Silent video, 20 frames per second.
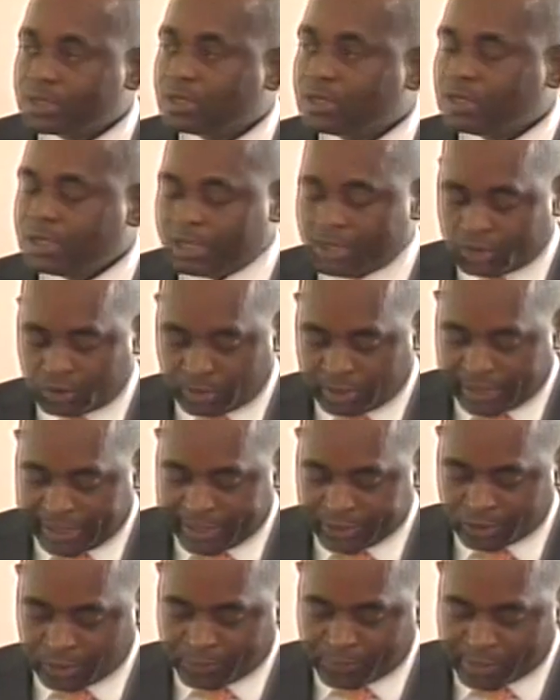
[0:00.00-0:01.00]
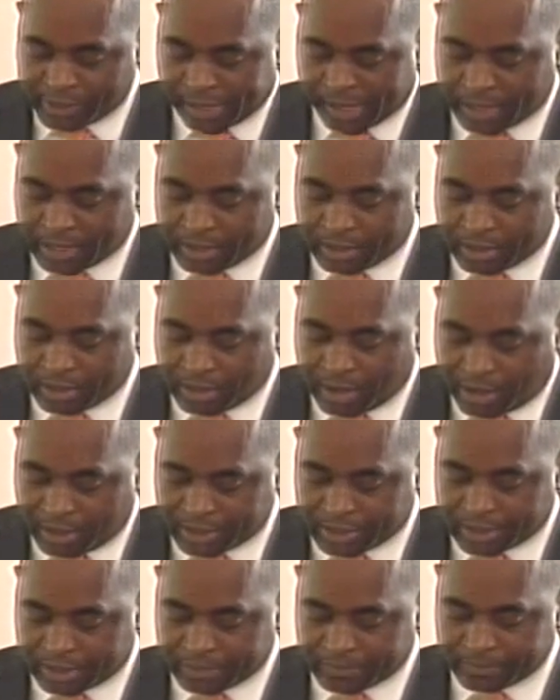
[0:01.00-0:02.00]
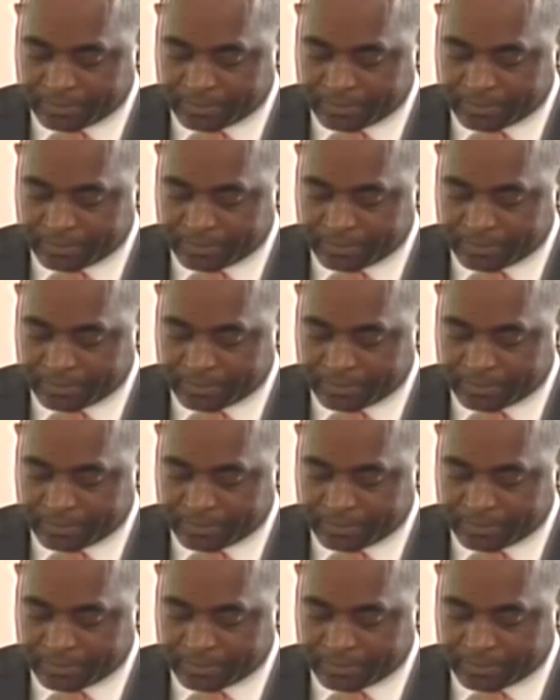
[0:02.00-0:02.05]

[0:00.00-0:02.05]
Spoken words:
into the entrepreneurial culture,